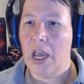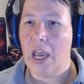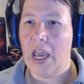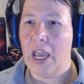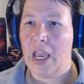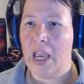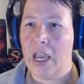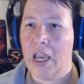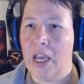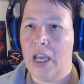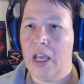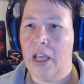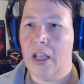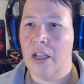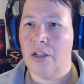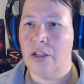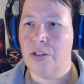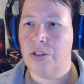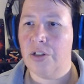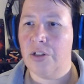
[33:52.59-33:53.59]

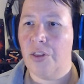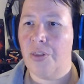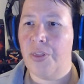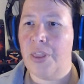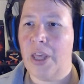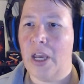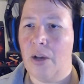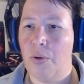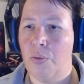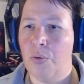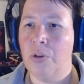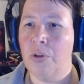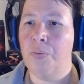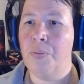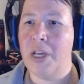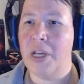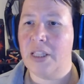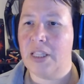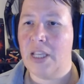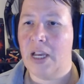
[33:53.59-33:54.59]
and that will
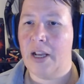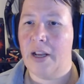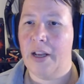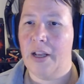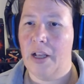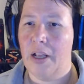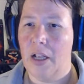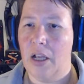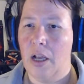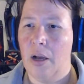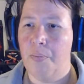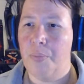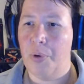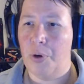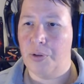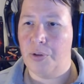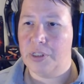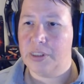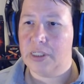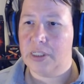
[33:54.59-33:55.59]
make that a
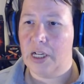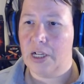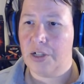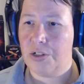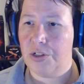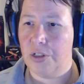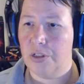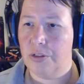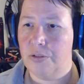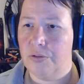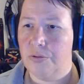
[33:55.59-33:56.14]
bonus action.